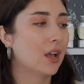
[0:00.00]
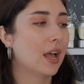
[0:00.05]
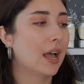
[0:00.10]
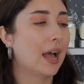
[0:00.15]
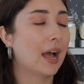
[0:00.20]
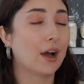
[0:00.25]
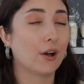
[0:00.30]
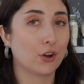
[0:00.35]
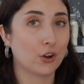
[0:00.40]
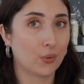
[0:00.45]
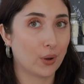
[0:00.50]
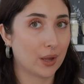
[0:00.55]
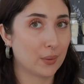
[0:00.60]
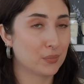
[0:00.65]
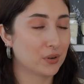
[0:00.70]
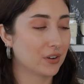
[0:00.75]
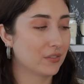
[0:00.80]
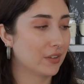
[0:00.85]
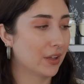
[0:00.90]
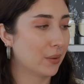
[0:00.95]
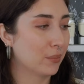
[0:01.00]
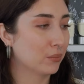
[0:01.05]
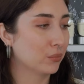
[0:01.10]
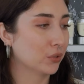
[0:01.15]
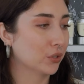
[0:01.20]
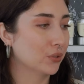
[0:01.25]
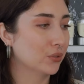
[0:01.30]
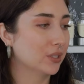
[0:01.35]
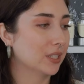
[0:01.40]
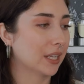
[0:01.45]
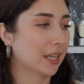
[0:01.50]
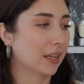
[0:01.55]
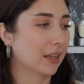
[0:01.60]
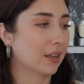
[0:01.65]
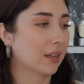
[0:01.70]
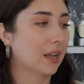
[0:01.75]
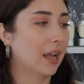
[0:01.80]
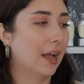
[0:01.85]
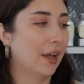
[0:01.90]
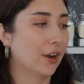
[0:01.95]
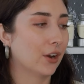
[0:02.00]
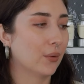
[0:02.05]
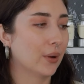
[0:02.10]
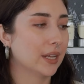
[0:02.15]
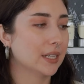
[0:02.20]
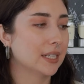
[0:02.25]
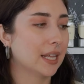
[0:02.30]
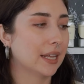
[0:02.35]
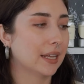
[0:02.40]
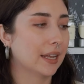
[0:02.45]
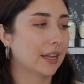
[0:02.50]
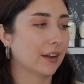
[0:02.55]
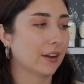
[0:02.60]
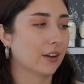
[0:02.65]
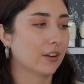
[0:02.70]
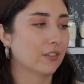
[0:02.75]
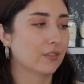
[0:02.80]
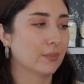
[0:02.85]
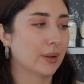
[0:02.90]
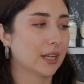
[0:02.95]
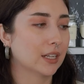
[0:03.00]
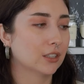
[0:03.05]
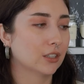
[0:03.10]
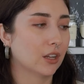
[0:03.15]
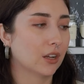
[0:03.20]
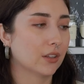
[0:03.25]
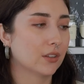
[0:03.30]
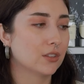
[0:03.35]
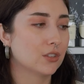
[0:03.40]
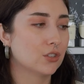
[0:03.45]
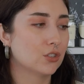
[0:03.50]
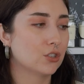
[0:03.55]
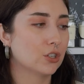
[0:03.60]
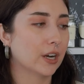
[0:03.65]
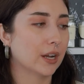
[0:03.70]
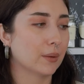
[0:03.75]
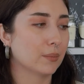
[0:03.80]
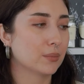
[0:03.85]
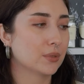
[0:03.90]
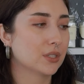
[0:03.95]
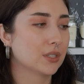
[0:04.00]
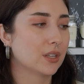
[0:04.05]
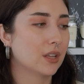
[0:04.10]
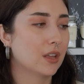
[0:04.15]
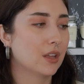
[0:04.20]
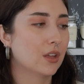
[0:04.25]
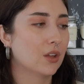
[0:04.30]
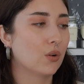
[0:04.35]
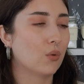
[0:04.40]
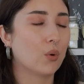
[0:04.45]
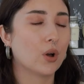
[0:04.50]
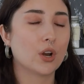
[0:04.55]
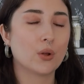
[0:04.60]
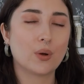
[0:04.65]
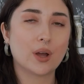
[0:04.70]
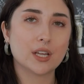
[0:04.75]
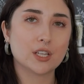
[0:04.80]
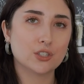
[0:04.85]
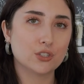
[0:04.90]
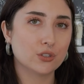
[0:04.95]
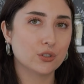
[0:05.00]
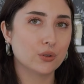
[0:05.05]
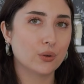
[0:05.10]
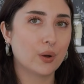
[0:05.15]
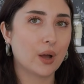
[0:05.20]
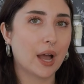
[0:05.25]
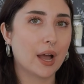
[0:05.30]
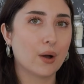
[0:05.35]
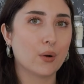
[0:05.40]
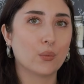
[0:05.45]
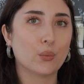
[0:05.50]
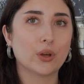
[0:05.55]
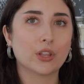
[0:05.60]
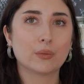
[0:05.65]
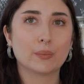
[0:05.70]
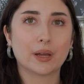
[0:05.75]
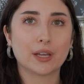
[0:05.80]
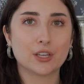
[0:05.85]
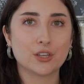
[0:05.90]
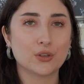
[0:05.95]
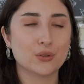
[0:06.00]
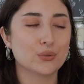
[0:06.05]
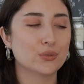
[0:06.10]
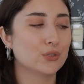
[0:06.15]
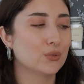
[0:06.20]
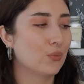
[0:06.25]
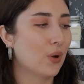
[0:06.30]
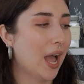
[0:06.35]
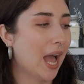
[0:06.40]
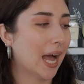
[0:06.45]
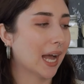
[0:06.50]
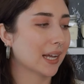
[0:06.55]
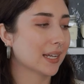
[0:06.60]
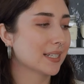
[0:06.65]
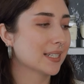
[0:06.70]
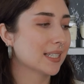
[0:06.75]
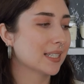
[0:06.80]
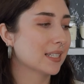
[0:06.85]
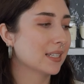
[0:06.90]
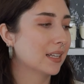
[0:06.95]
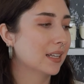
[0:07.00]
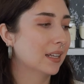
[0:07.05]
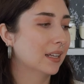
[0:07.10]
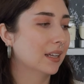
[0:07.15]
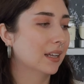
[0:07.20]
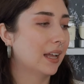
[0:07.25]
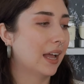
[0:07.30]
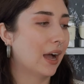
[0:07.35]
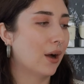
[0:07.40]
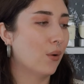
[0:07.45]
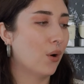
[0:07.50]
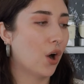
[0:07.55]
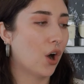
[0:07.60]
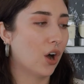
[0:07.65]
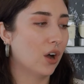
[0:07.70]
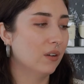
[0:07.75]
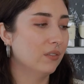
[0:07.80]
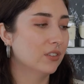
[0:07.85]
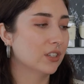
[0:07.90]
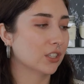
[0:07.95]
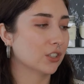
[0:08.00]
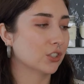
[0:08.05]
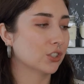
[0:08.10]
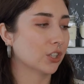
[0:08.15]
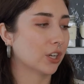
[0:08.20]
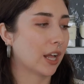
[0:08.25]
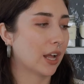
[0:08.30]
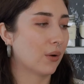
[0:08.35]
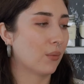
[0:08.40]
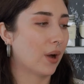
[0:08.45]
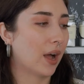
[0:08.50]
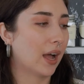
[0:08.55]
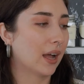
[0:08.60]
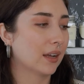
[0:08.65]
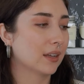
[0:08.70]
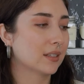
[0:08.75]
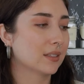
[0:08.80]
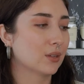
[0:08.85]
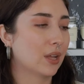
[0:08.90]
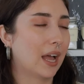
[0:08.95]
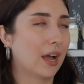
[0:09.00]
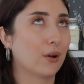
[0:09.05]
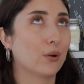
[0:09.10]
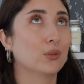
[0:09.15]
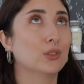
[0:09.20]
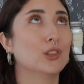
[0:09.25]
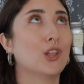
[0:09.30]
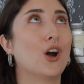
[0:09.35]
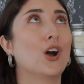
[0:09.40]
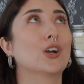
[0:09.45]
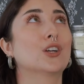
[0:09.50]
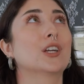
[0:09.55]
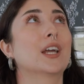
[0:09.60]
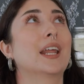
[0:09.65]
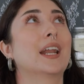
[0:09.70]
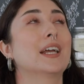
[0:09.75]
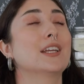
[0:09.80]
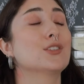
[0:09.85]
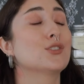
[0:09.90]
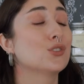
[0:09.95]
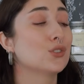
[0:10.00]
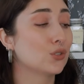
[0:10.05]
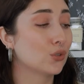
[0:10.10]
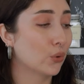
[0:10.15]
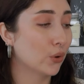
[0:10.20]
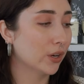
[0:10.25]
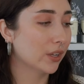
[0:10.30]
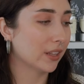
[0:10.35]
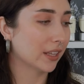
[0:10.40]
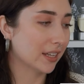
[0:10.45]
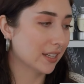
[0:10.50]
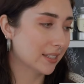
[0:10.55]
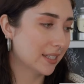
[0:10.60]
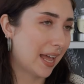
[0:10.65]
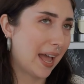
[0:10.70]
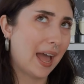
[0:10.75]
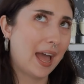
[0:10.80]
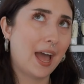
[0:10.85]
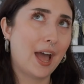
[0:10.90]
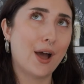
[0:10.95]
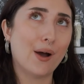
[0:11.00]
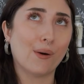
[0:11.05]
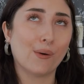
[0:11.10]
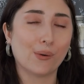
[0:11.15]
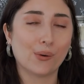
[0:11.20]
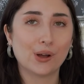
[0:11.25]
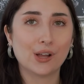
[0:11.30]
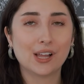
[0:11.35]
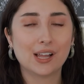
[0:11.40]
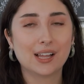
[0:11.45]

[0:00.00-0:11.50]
How do I prevent bruising? How do I take care of my cloth strips? What do I do with my used wax? How often should I wax? How long can I store this? How?